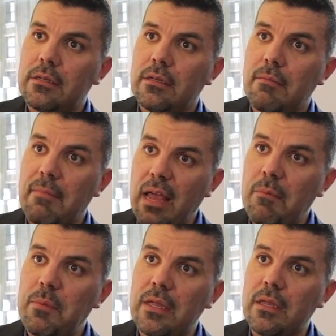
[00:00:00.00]
in my
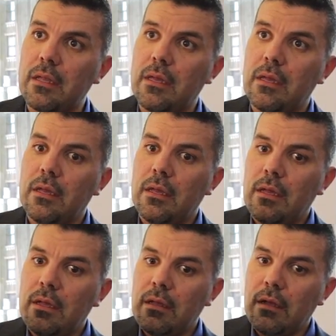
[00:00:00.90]
opinion,
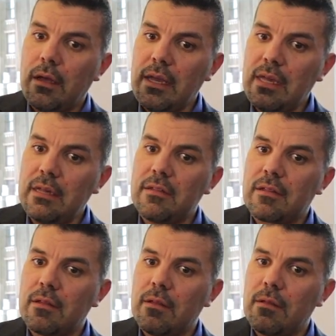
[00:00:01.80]
is
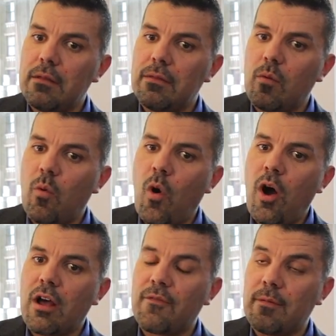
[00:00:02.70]
the
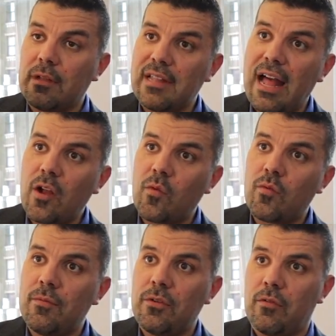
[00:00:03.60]
walk from the locker
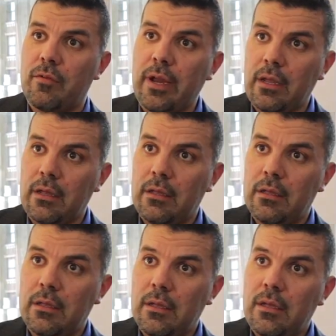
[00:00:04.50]
room to the ring.
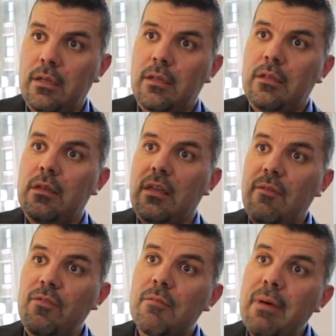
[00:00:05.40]

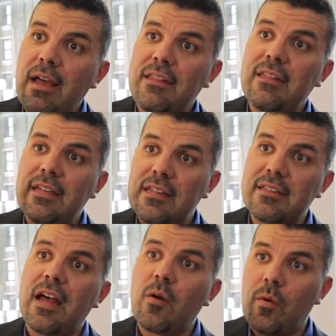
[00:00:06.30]
If your mindset is
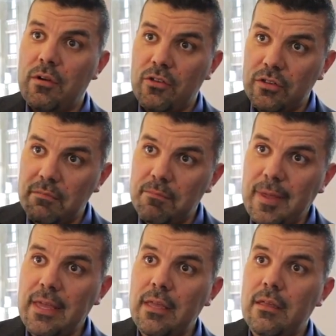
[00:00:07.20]
not where it should
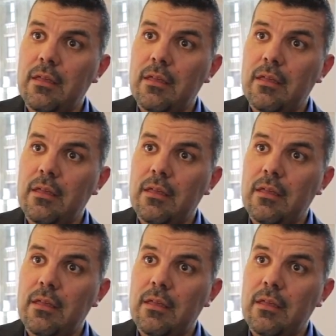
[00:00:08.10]
be,